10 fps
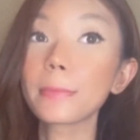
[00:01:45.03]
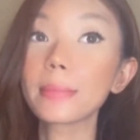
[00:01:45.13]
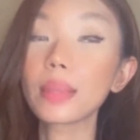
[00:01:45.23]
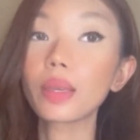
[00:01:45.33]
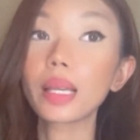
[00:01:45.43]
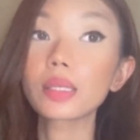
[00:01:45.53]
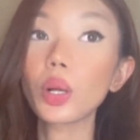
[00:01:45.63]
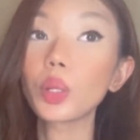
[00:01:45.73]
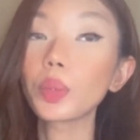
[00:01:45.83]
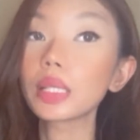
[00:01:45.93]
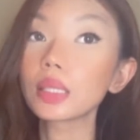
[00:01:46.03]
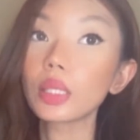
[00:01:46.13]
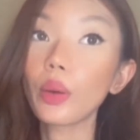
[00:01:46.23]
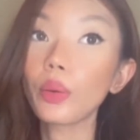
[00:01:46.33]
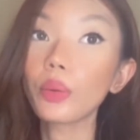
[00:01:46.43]
you guys always
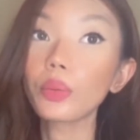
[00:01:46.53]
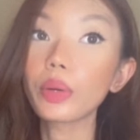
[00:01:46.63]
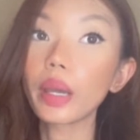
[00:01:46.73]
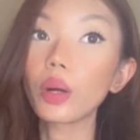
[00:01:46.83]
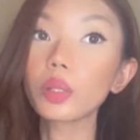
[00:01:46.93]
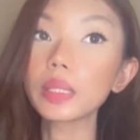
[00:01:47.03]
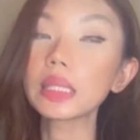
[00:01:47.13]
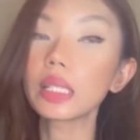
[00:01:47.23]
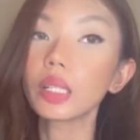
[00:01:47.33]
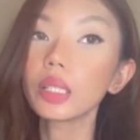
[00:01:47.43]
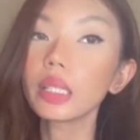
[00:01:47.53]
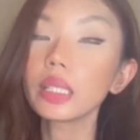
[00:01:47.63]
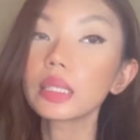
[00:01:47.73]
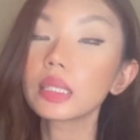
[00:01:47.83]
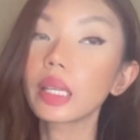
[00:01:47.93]
know, I always tell you this,
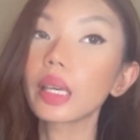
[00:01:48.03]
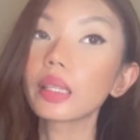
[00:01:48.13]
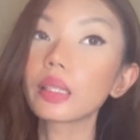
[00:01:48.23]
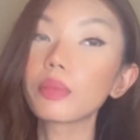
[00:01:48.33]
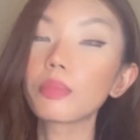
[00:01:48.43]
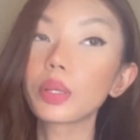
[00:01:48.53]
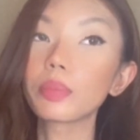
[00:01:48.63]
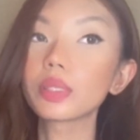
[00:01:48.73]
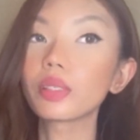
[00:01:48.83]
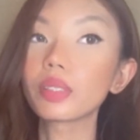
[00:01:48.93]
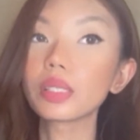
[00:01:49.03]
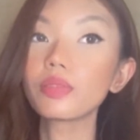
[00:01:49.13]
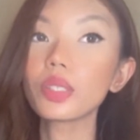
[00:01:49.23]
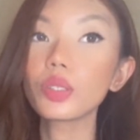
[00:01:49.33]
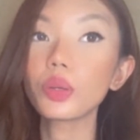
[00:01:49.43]
that the purpose of this
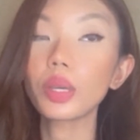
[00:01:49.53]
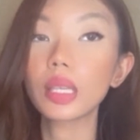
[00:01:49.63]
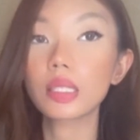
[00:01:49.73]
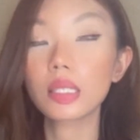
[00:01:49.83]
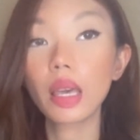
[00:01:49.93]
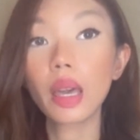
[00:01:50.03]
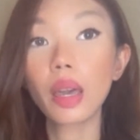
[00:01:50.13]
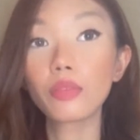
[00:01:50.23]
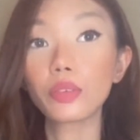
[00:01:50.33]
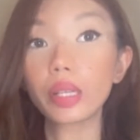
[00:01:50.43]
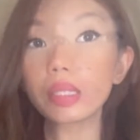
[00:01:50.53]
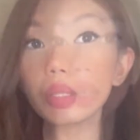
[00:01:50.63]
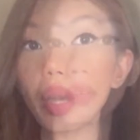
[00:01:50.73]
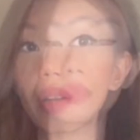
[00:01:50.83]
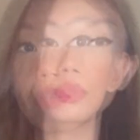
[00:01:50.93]
video is for us to
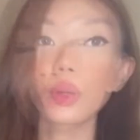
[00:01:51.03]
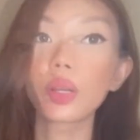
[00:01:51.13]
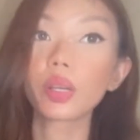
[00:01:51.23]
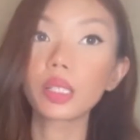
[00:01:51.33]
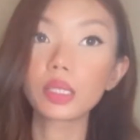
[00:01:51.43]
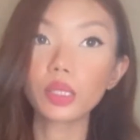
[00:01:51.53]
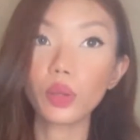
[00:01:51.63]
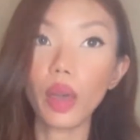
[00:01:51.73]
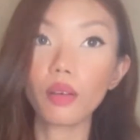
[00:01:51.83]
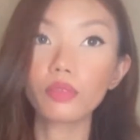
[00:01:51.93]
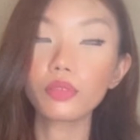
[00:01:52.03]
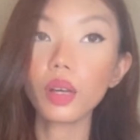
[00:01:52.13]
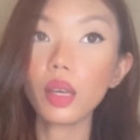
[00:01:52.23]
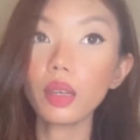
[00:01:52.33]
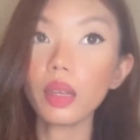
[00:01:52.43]
have
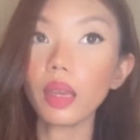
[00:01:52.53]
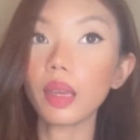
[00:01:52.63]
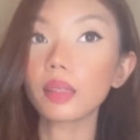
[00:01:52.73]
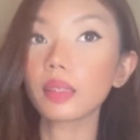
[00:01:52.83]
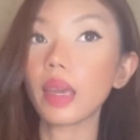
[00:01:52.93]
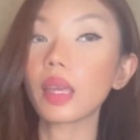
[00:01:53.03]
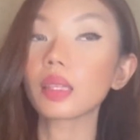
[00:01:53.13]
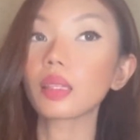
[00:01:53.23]
fun and get